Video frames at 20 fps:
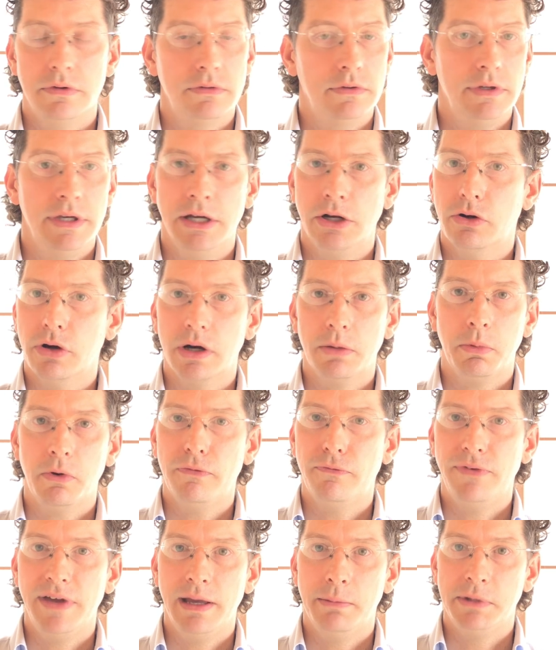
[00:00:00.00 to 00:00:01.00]
Incredible
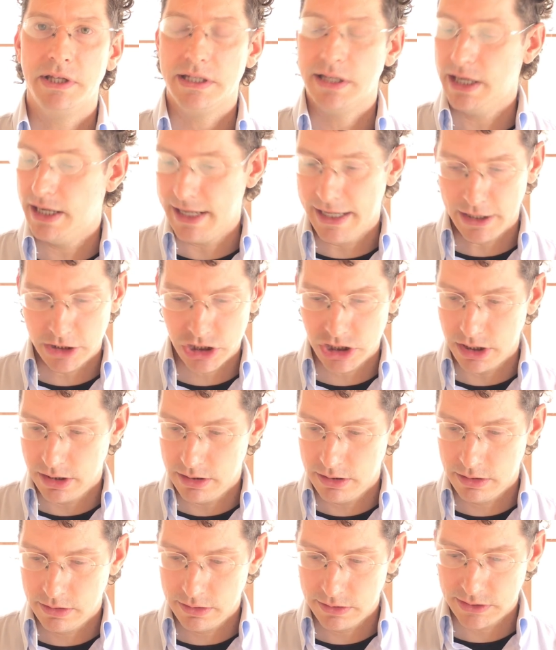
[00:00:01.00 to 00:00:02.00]
family
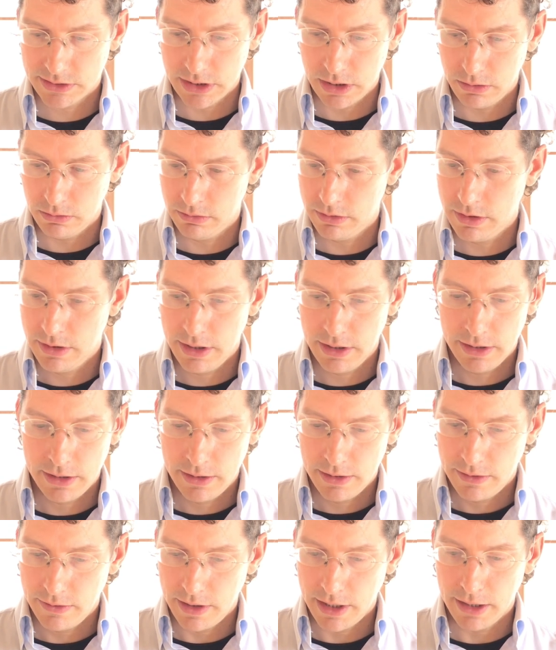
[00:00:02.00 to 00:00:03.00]
connection. So
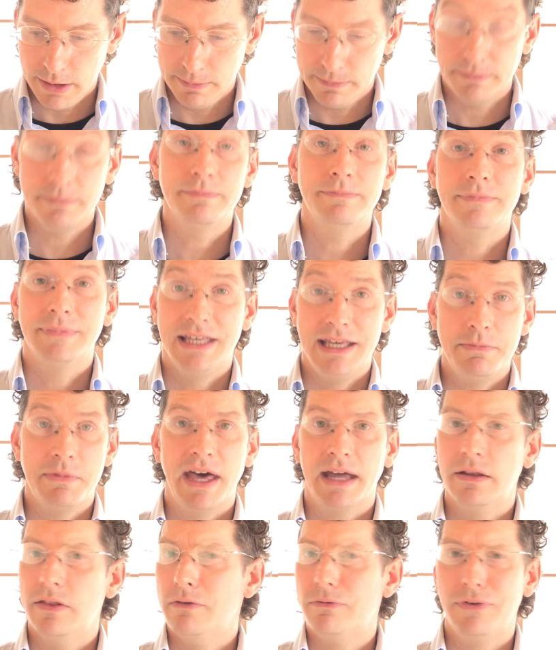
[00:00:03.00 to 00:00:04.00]
um, keep
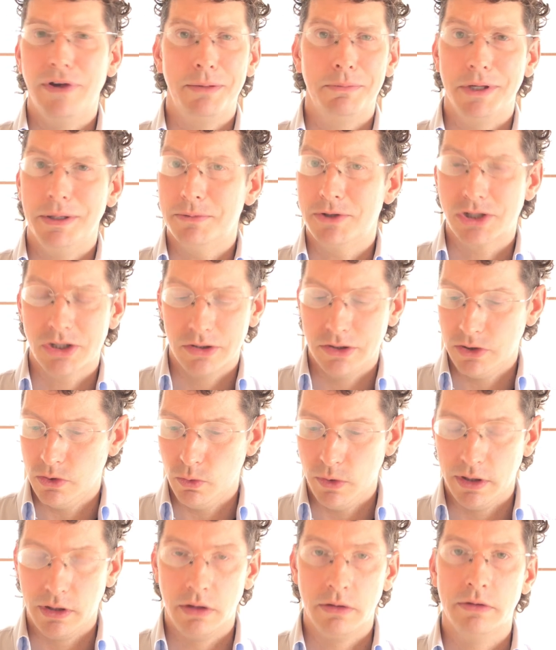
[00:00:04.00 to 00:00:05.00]
that in the family. I'm sure you
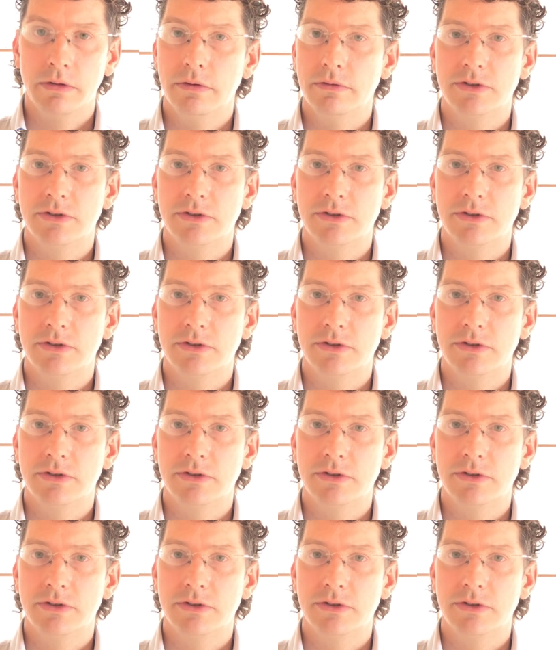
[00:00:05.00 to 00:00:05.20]
will.